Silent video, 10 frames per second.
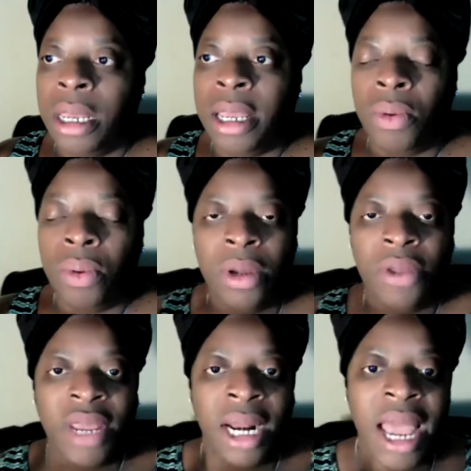and
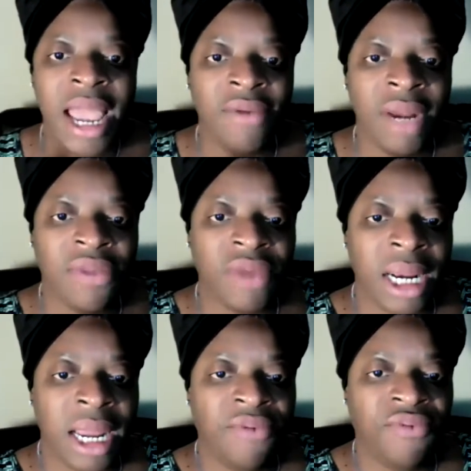ruin their life and they
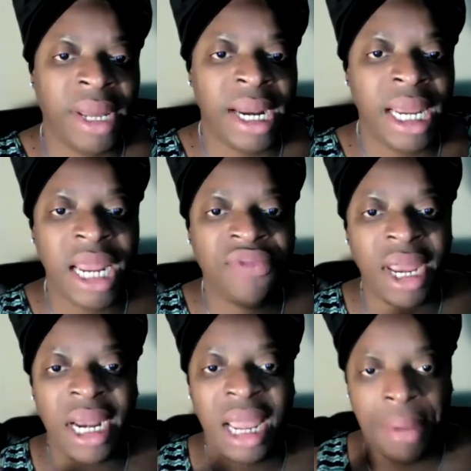think they funny and they
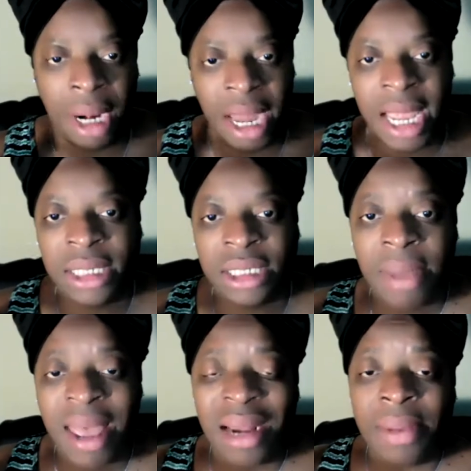think they playing somebody.